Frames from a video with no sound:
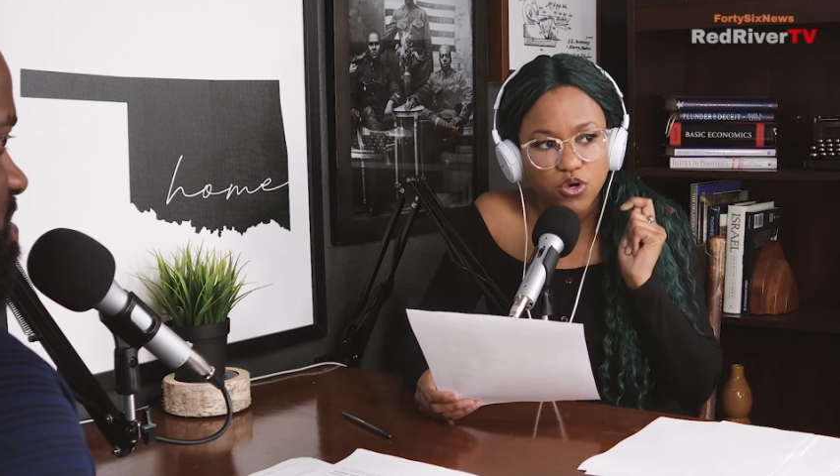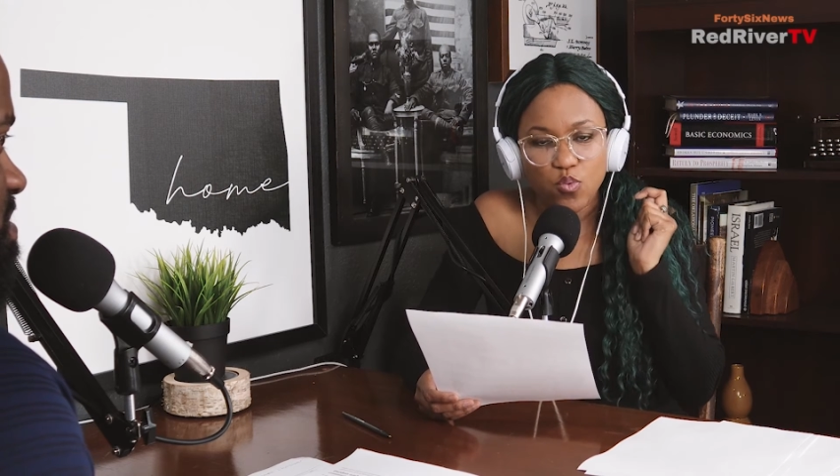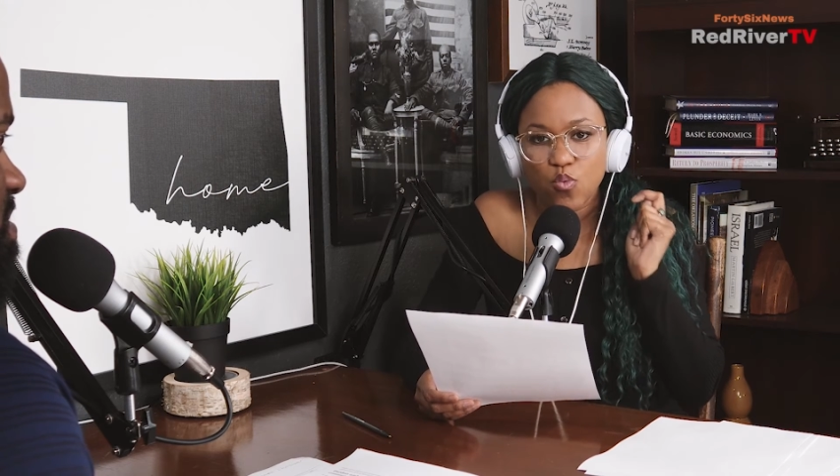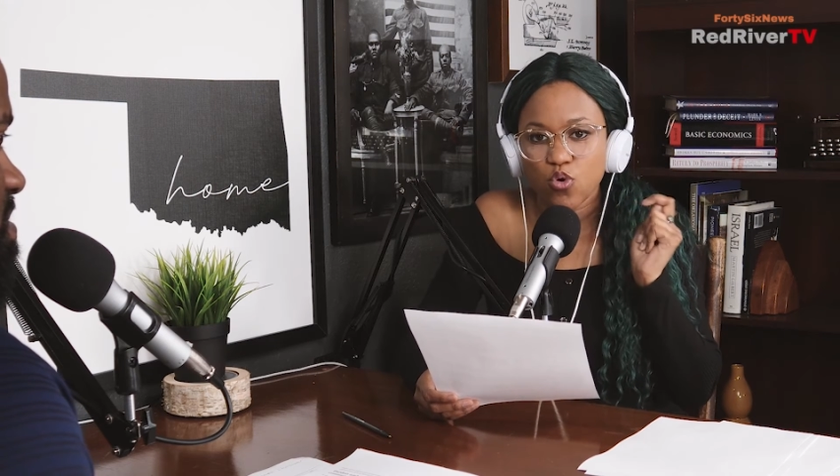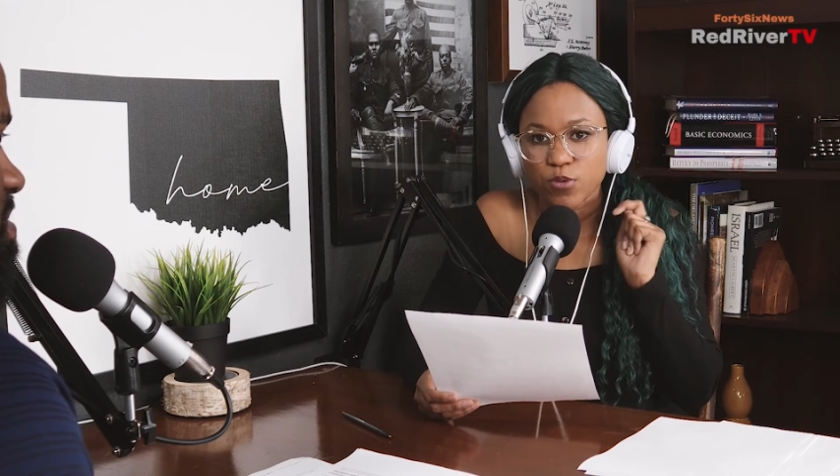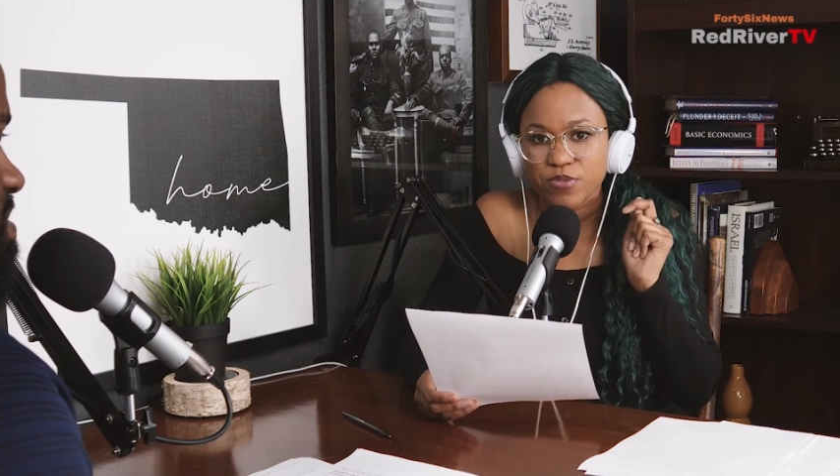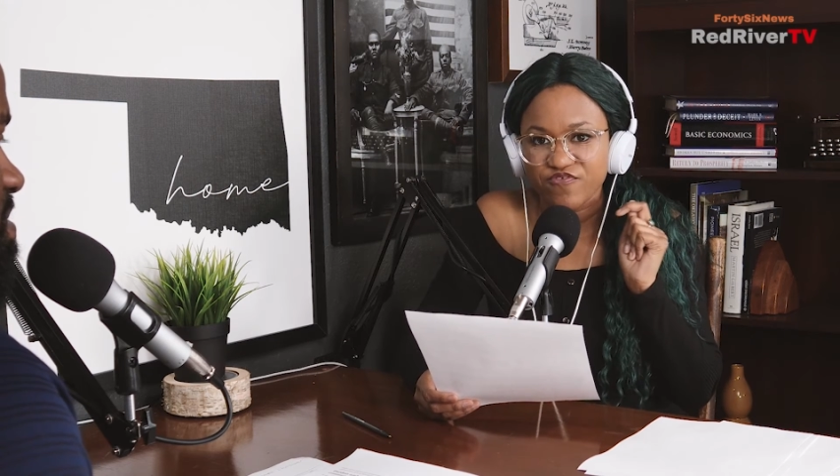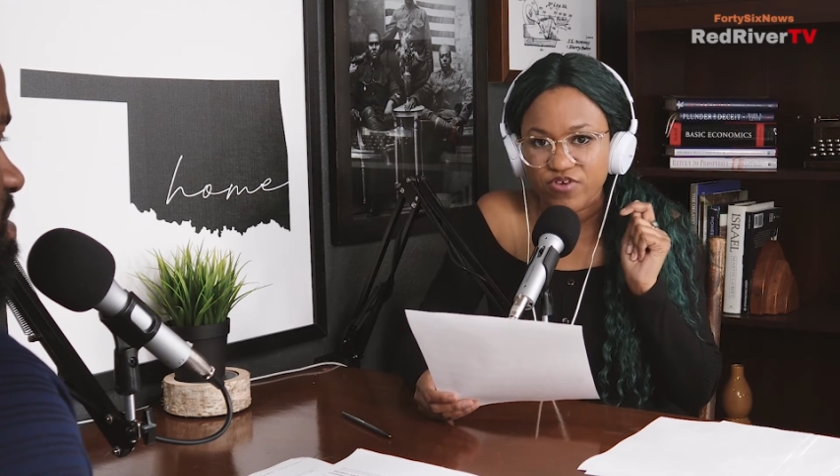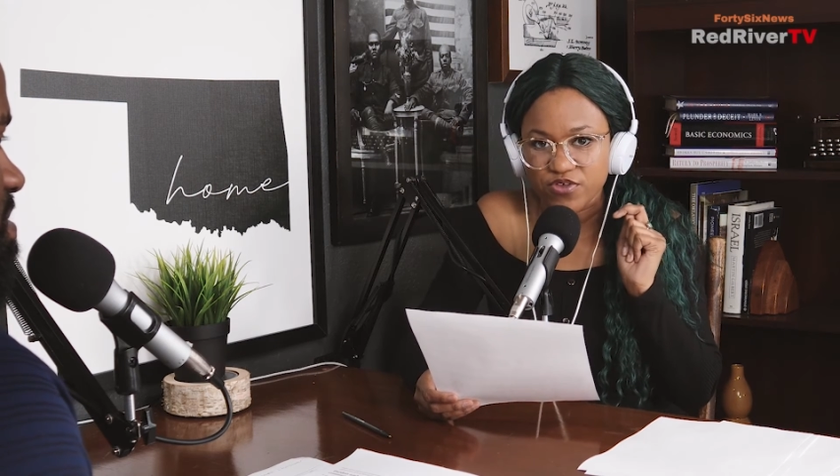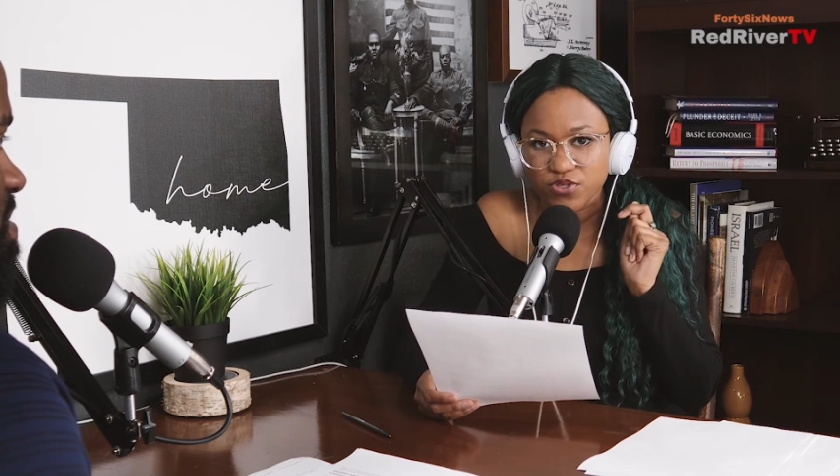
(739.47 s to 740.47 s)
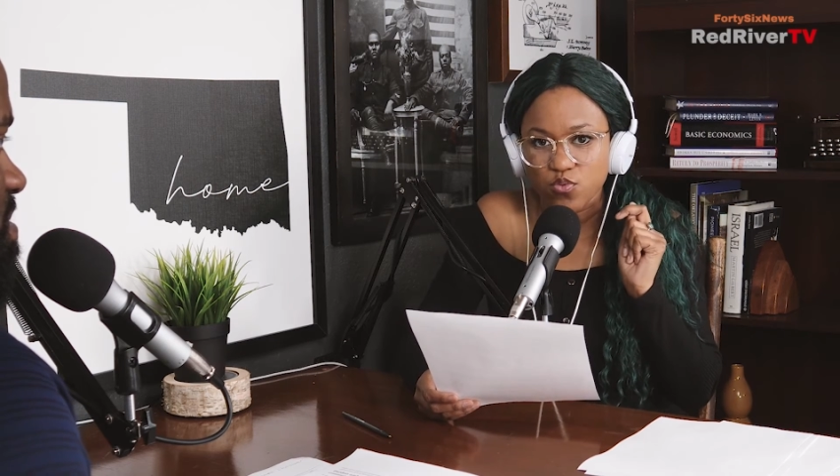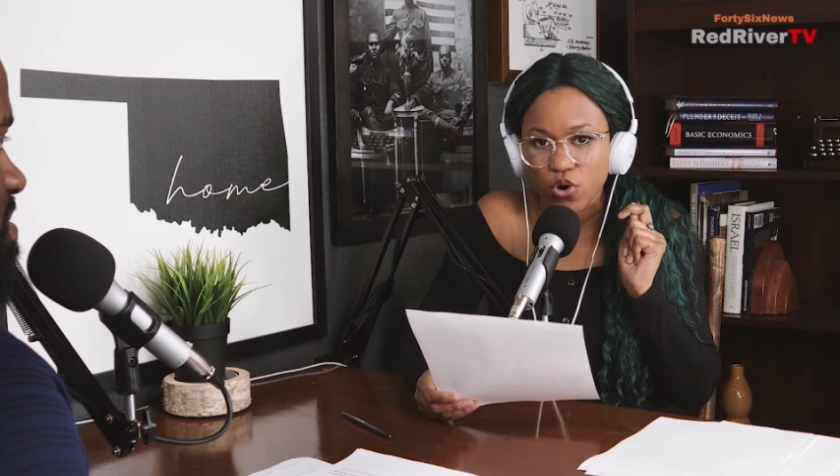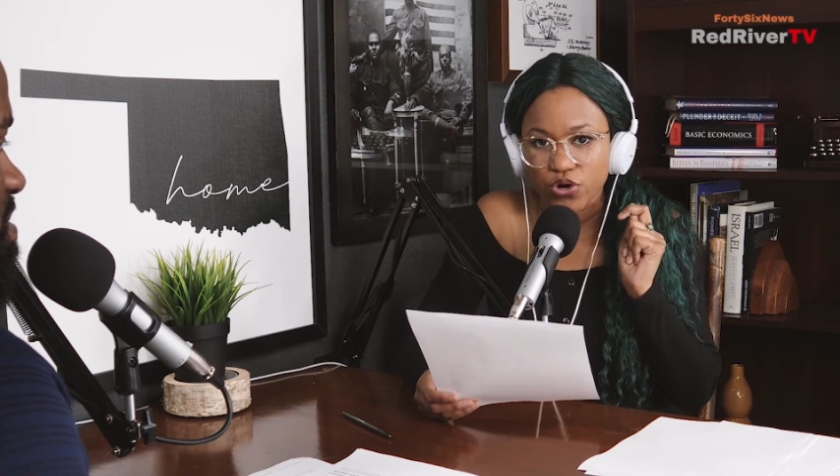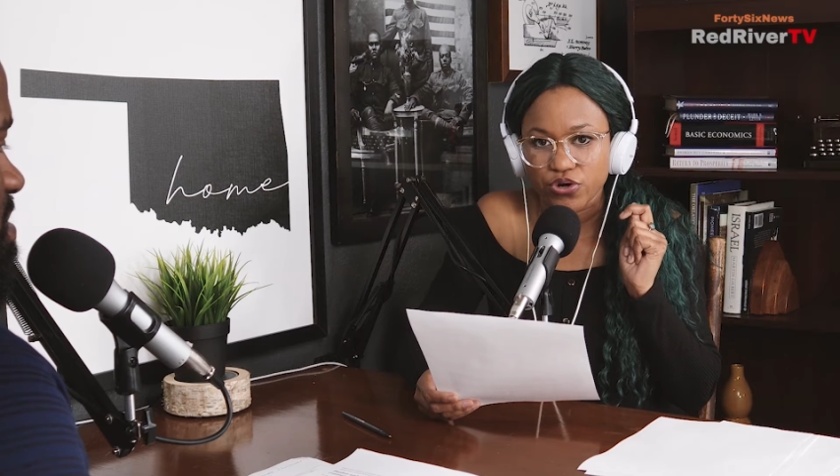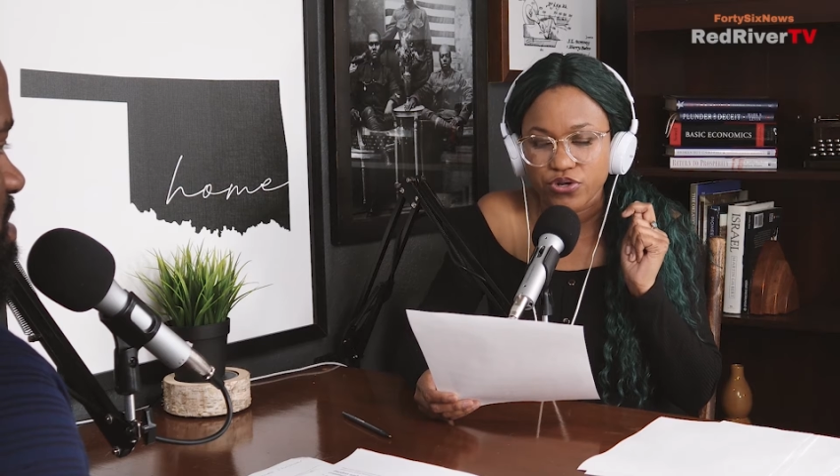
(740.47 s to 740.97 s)
warm and fuzzy
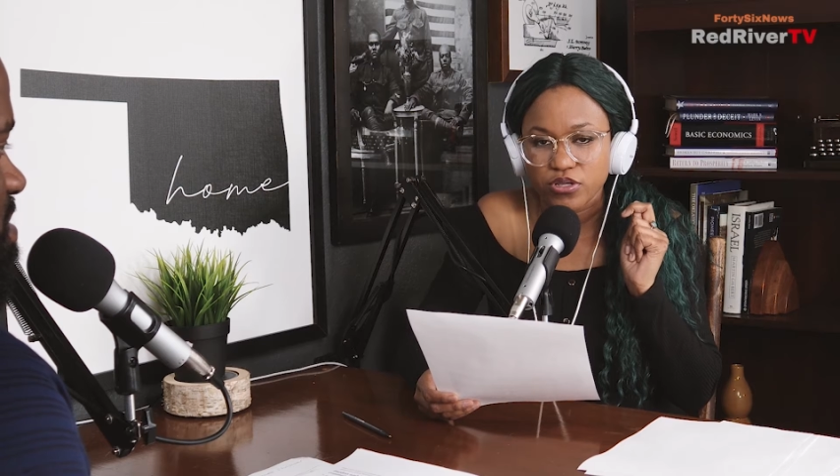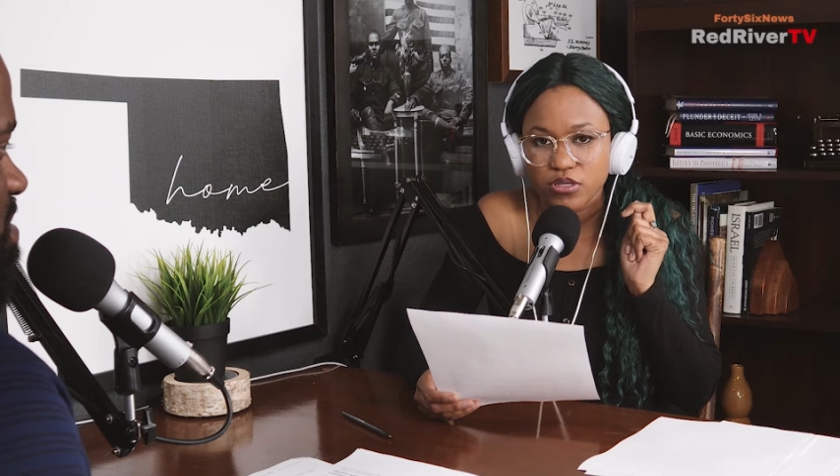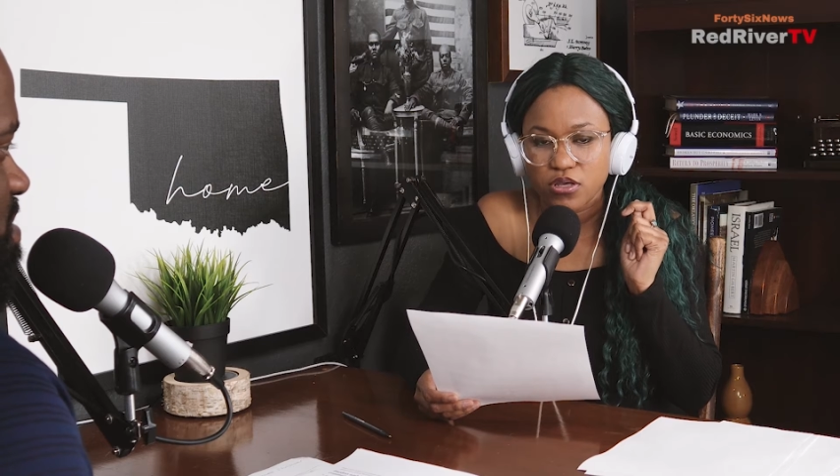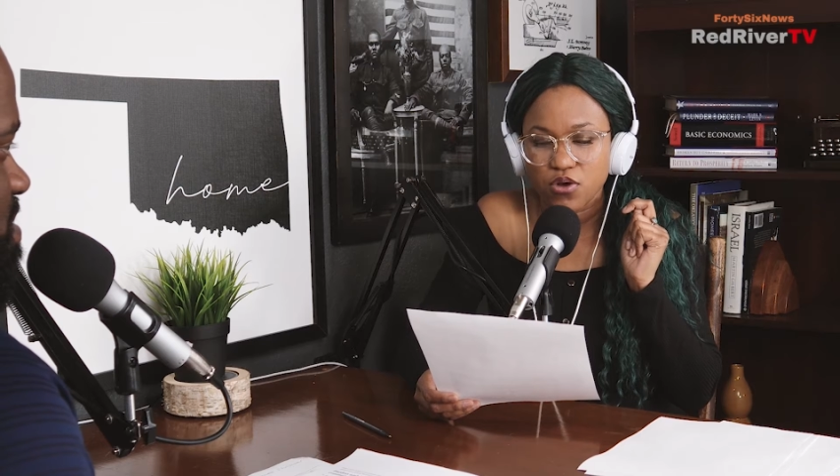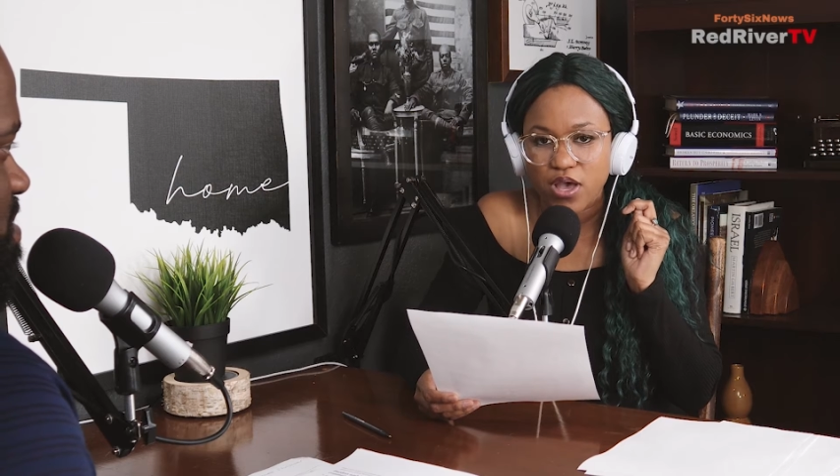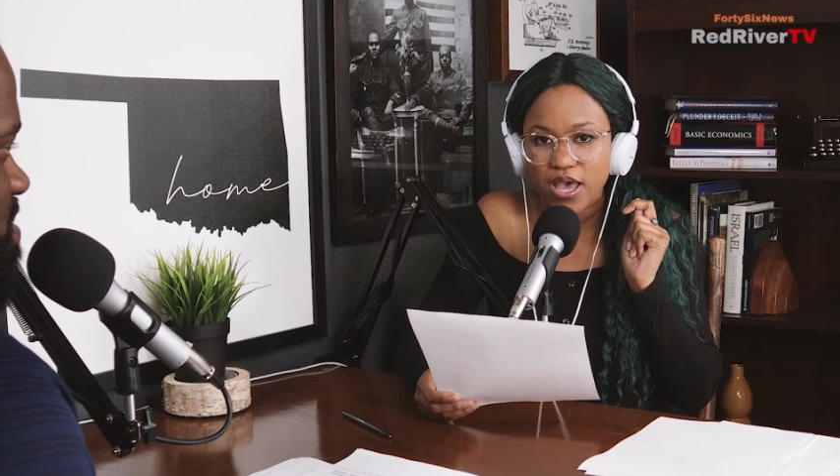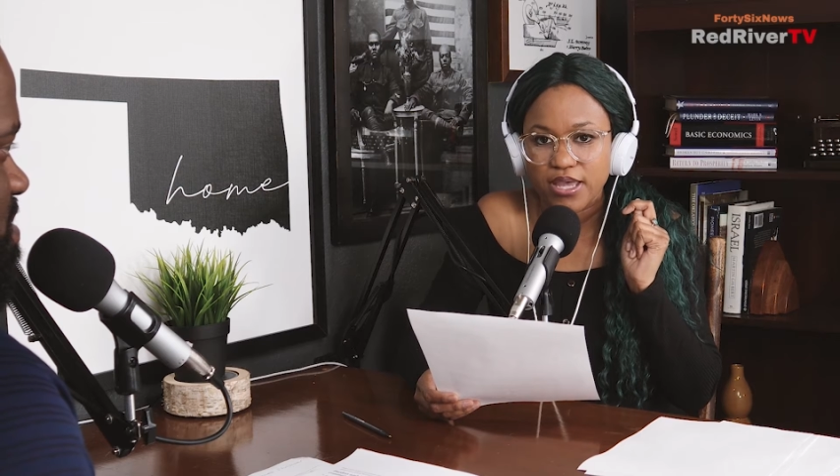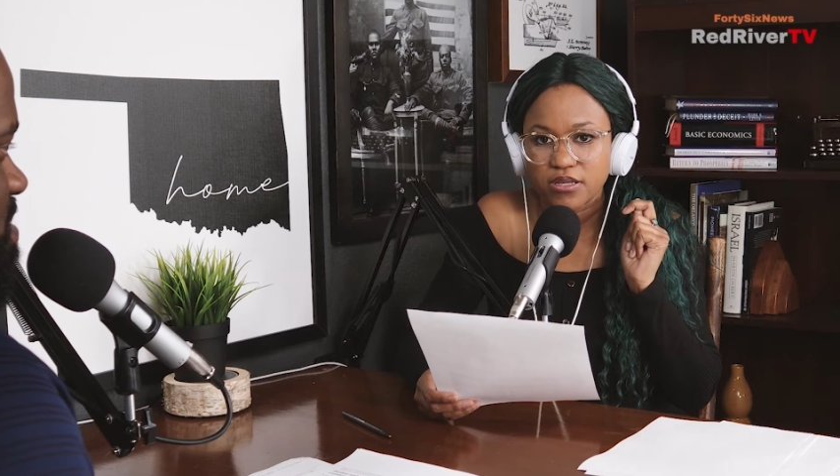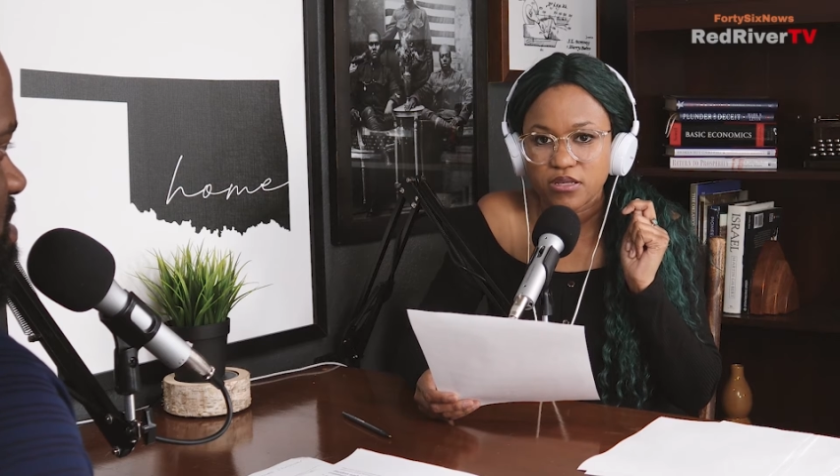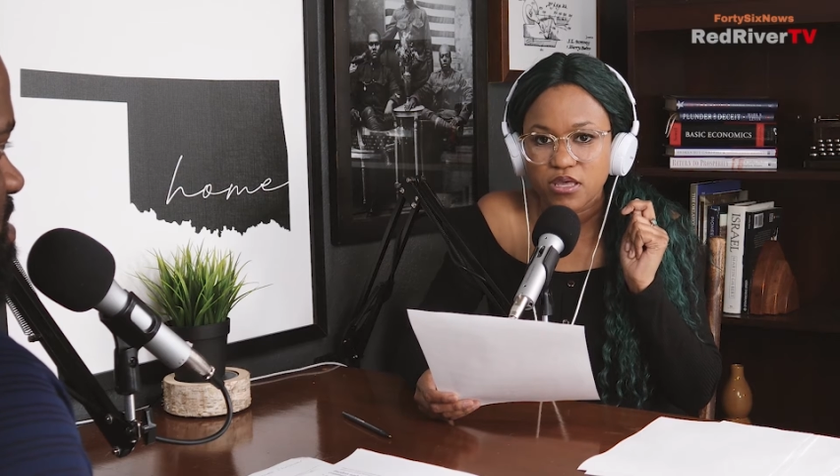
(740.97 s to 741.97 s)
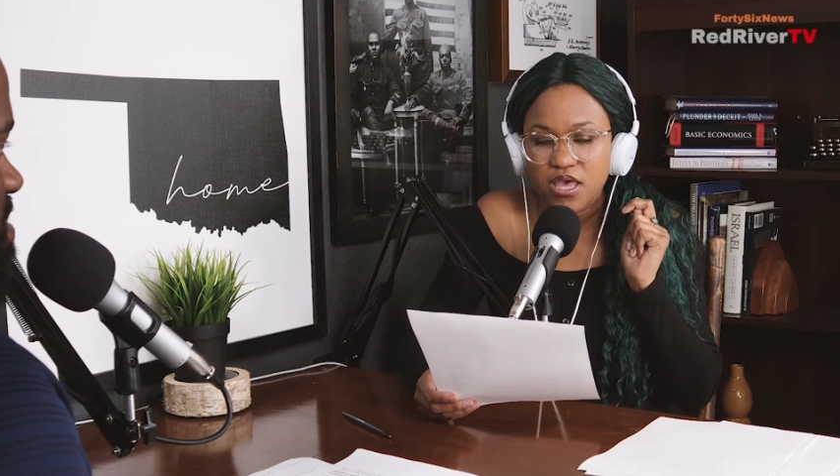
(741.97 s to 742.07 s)
word, okay,